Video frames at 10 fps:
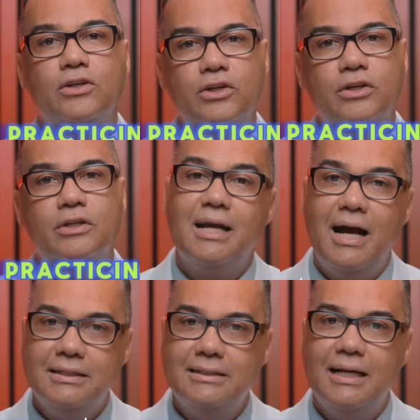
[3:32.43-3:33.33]
good
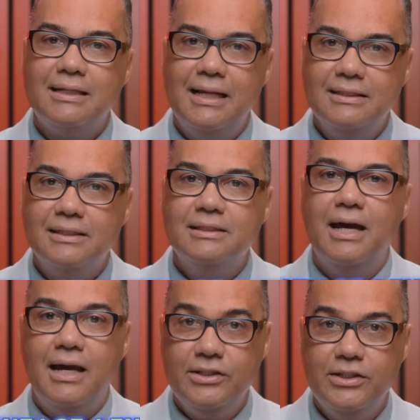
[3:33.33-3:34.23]
contact lenses
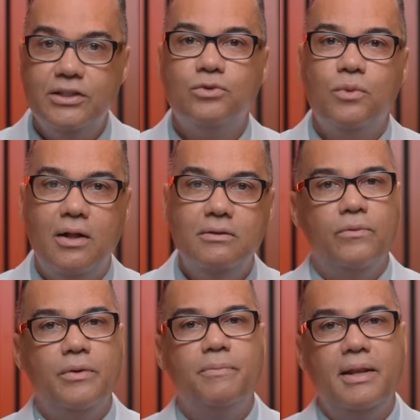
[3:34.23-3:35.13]
hygiene as well.
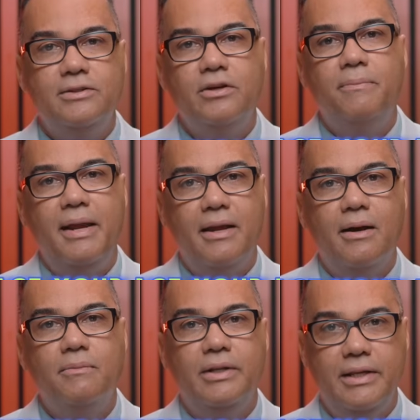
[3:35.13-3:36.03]
Replace your
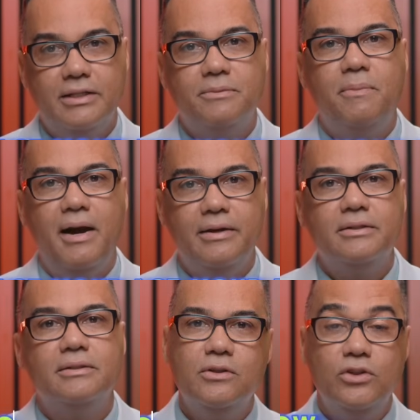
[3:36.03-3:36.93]
makeup when it
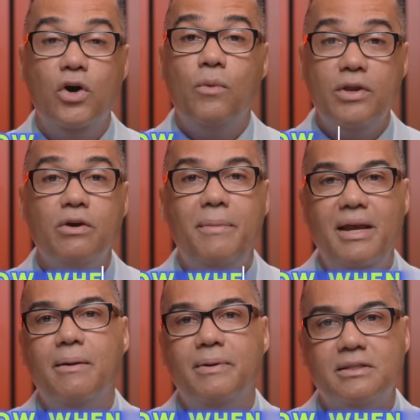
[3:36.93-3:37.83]
expires. Know when your
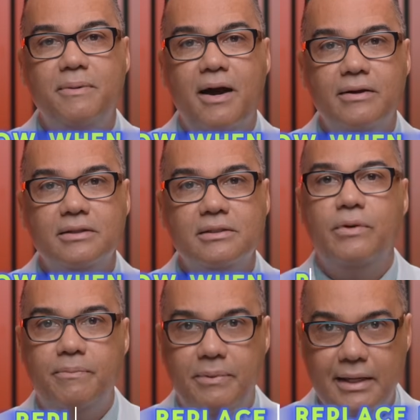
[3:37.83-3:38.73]
makeup expires.
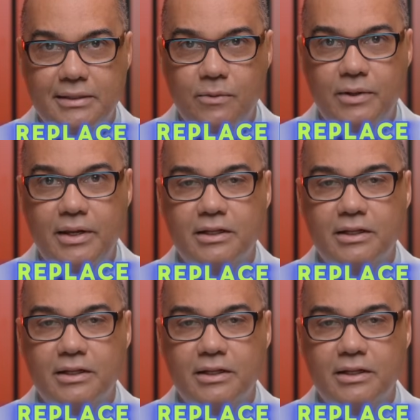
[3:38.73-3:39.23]
Replace it when it